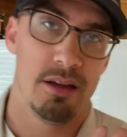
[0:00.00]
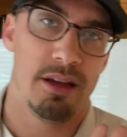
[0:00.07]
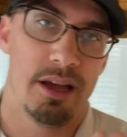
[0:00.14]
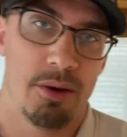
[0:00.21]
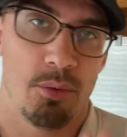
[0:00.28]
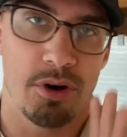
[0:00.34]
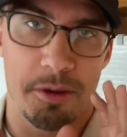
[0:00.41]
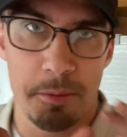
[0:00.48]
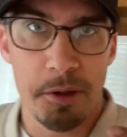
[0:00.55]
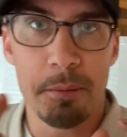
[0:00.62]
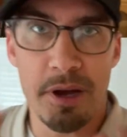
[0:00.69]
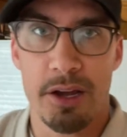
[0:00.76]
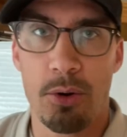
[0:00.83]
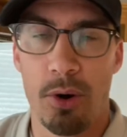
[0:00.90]
And what I mean
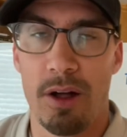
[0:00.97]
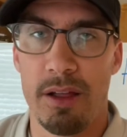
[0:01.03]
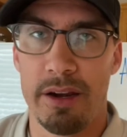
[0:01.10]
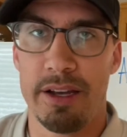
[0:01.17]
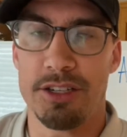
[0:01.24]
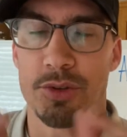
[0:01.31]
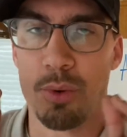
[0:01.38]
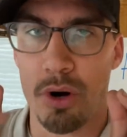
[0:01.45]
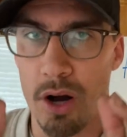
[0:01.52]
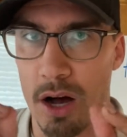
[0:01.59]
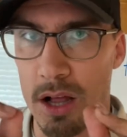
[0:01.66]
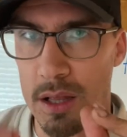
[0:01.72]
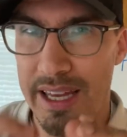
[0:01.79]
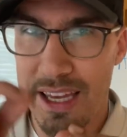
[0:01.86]
by equality is we're
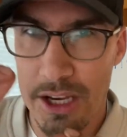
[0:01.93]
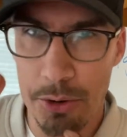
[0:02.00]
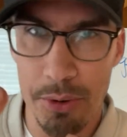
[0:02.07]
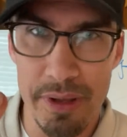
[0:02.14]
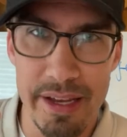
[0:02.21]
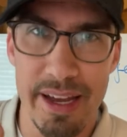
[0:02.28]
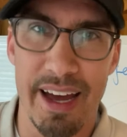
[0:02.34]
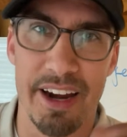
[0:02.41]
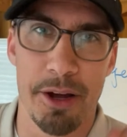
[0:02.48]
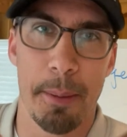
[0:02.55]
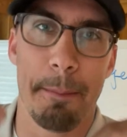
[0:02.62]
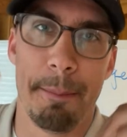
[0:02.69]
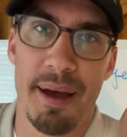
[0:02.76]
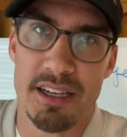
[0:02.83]
all equally at our
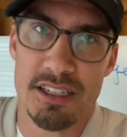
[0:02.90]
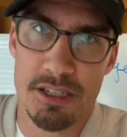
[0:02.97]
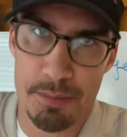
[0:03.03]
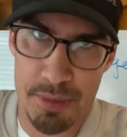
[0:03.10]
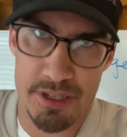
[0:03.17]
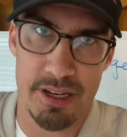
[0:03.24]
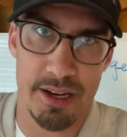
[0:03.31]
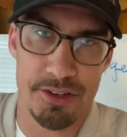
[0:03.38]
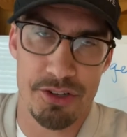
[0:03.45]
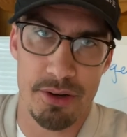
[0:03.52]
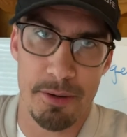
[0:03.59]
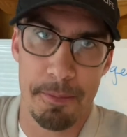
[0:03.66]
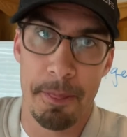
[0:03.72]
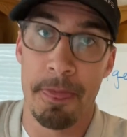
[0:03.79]
best
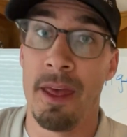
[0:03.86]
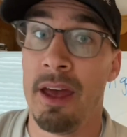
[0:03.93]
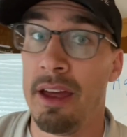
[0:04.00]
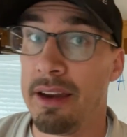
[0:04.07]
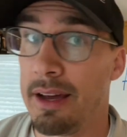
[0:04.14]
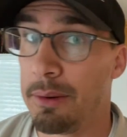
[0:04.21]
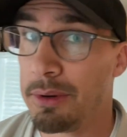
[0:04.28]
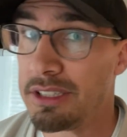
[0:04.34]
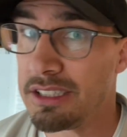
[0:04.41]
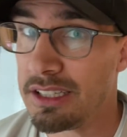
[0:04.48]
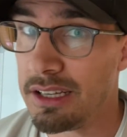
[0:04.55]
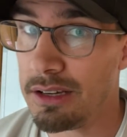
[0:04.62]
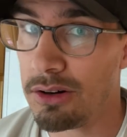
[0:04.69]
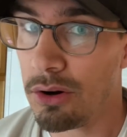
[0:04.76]
potential. Now, what's
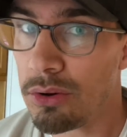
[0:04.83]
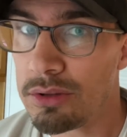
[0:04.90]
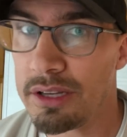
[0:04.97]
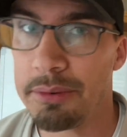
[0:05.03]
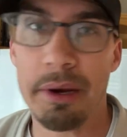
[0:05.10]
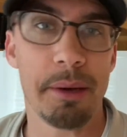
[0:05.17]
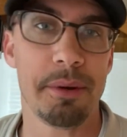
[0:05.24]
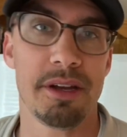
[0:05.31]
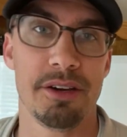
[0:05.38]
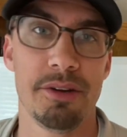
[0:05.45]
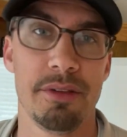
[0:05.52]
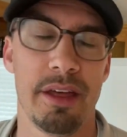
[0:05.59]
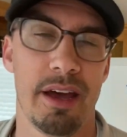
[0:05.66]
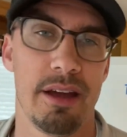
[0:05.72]
the only way we can
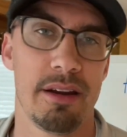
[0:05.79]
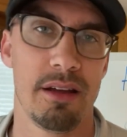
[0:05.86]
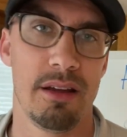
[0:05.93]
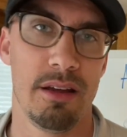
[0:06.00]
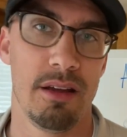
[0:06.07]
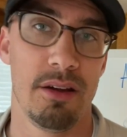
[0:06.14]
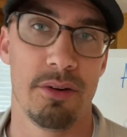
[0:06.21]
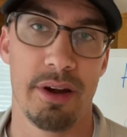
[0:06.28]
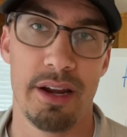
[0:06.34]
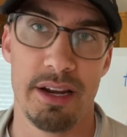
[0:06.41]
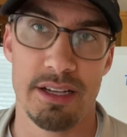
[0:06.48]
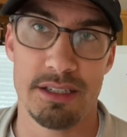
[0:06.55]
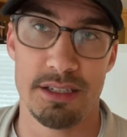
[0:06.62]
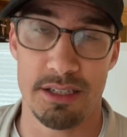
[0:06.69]
do that, right?
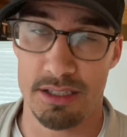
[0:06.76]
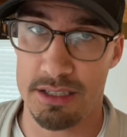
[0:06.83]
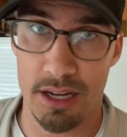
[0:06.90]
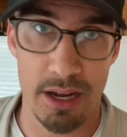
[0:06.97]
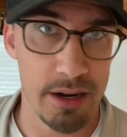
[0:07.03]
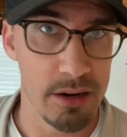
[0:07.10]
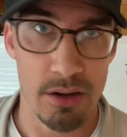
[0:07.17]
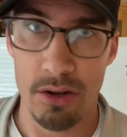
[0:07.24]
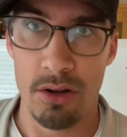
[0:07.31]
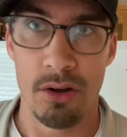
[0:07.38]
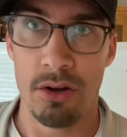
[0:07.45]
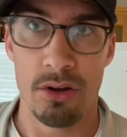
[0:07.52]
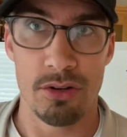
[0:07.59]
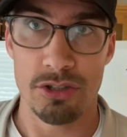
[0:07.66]
It's, it's not
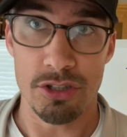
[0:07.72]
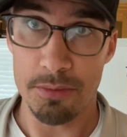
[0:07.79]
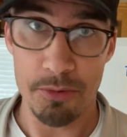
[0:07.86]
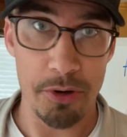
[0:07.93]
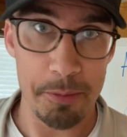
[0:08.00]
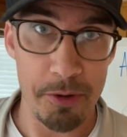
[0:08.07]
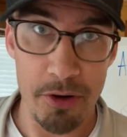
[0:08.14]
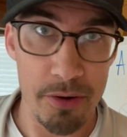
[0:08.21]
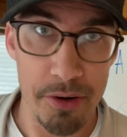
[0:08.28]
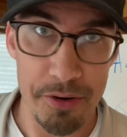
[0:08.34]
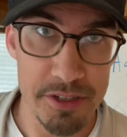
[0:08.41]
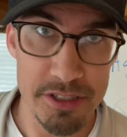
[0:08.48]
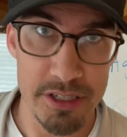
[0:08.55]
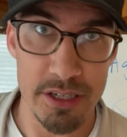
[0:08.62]
some
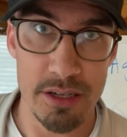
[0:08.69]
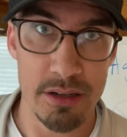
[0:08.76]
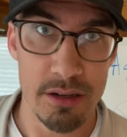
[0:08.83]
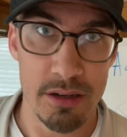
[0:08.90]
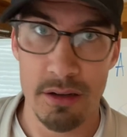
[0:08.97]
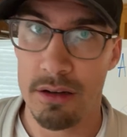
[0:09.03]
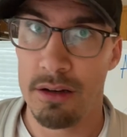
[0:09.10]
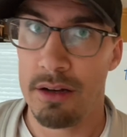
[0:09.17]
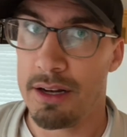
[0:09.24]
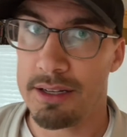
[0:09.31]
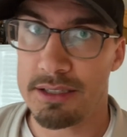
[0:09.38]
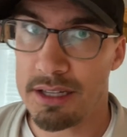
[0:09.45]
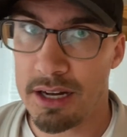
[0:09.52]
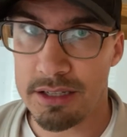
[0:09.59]
cryptocurrency.
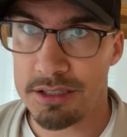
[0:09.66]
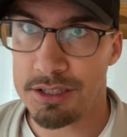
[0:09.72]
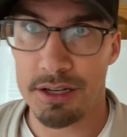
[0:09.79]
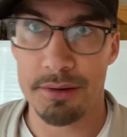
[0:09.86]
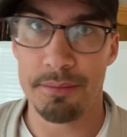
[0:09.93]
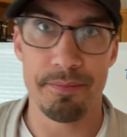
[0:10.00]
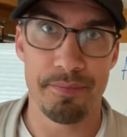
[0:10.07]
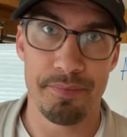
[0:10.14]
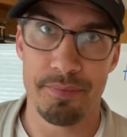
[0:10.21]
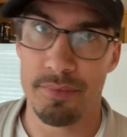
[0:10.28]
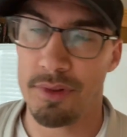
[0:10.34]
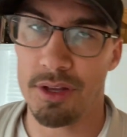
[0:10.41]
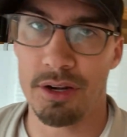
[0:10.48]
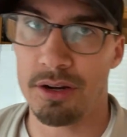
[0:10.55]
It's not some,
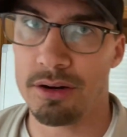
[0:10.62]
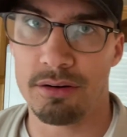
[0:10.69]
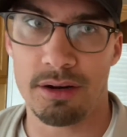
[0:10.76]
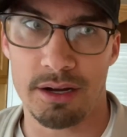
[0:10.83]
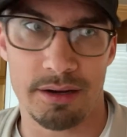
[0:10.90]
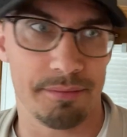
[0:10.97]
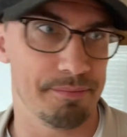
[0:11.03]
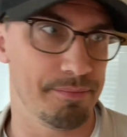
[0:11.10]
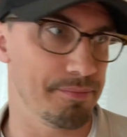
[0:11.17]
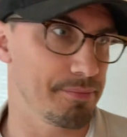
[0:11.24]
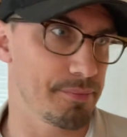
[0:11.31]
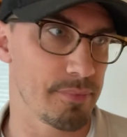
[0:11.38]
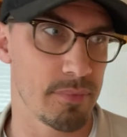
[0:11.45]
you know, um,